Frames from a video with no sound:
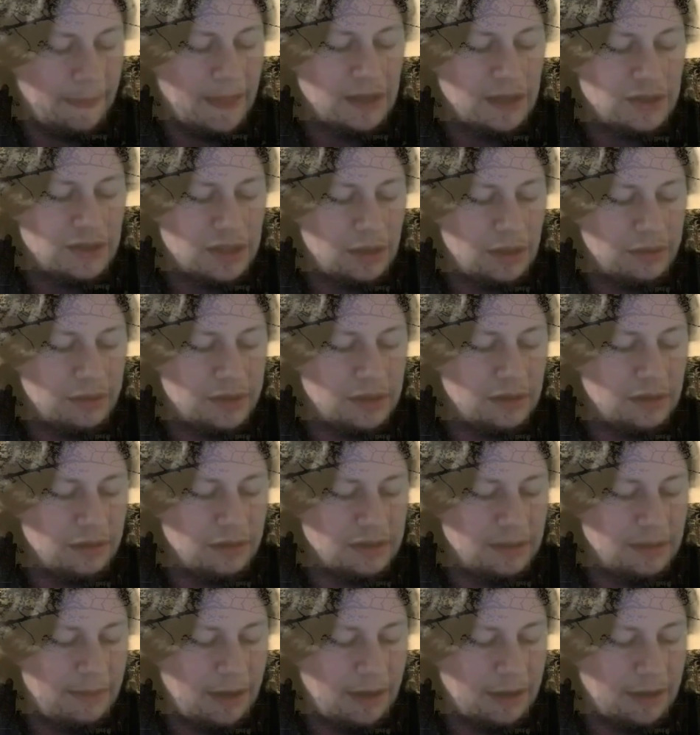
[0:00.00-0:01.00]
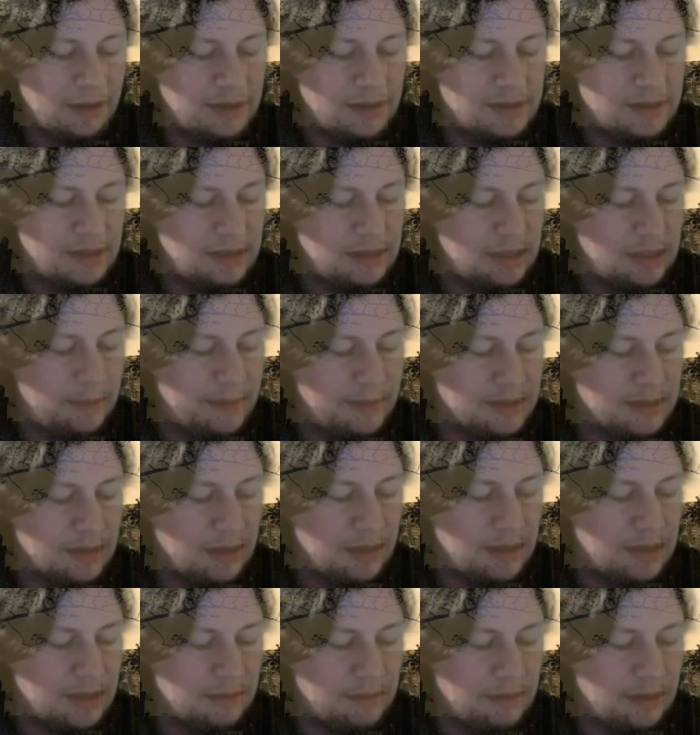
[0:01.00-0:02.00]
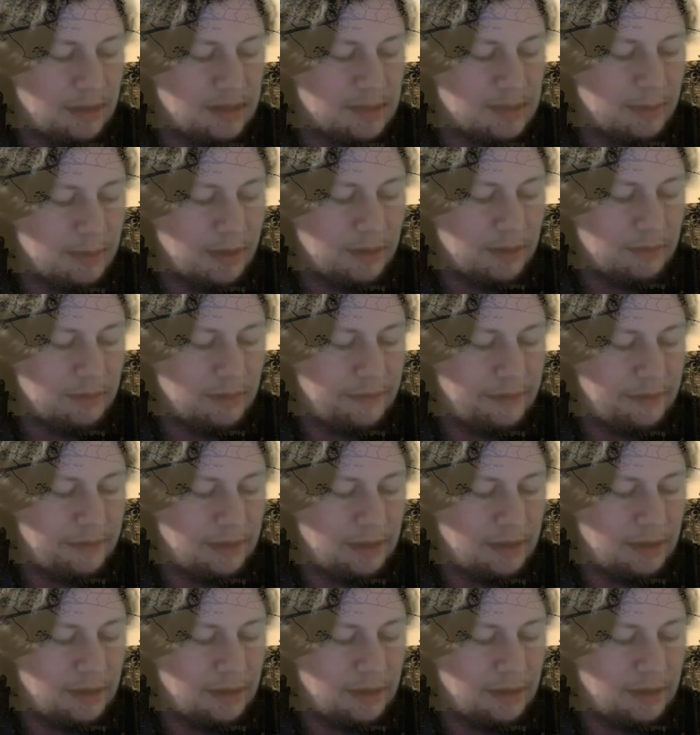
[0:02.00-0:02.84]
She looked at Dr. Magnus seated beside her and then smiled ruefully.